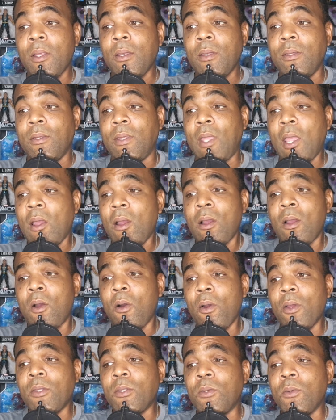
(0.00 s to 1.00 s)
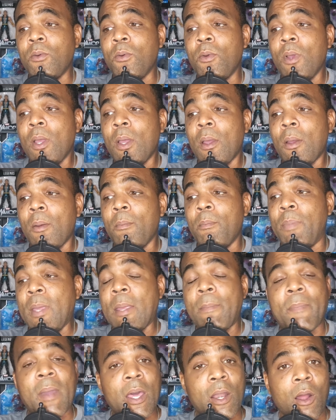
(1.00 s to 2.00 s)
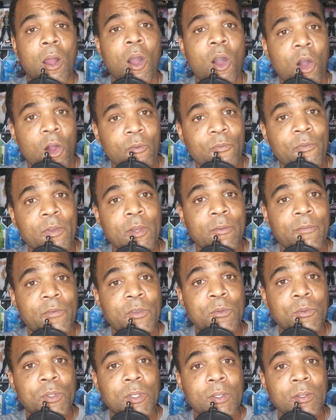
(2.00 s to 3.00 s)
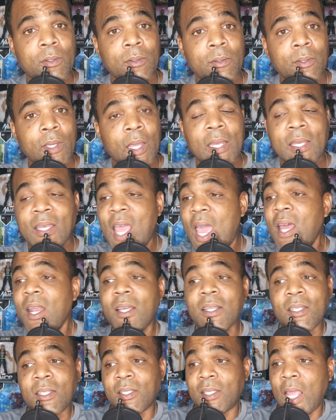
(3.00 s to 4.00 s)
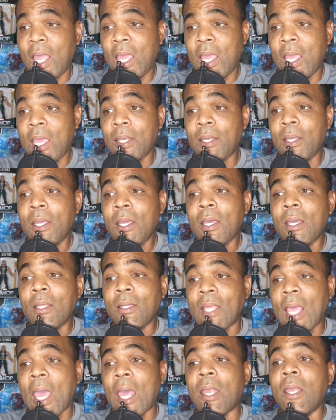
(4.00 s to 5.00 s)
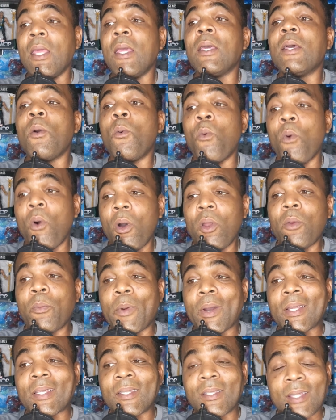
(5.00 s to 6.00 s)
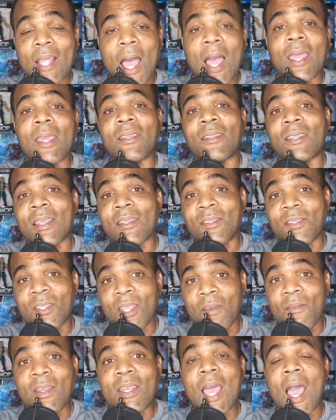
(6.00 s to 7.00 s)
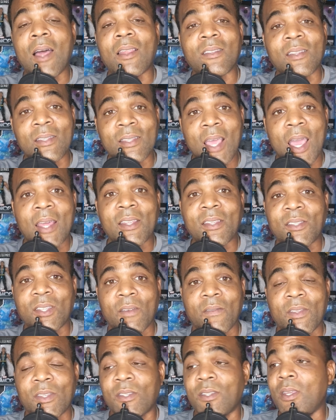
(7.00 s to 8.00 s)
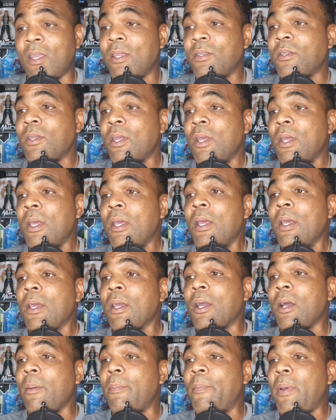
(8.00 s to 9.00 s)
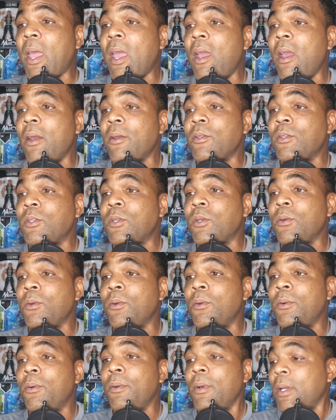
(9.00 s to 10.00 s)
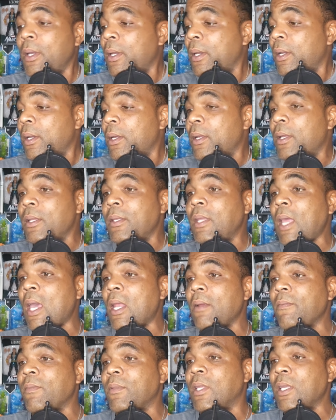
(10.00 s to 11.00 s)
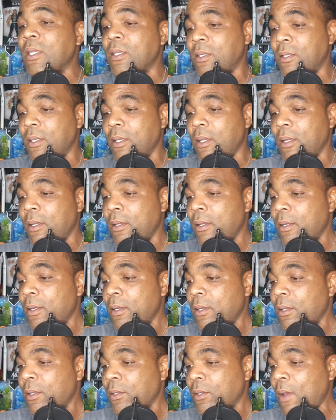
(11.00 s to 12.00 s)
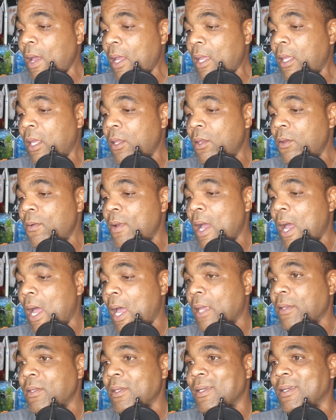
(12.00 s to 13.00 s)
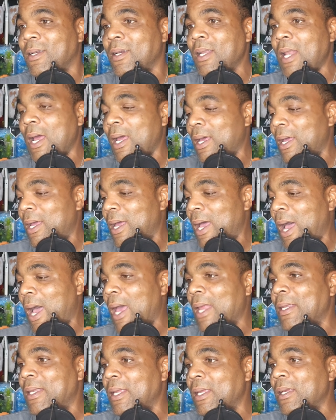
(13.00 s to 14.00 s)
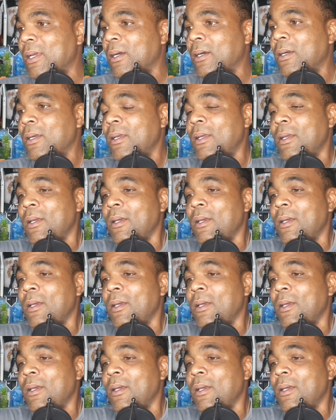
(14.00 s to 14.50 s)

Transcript: they're going to be better off in the future, and not understand that Warner Brothers stock is at $7.97 compared to that of Disney. So I give you guys a good idea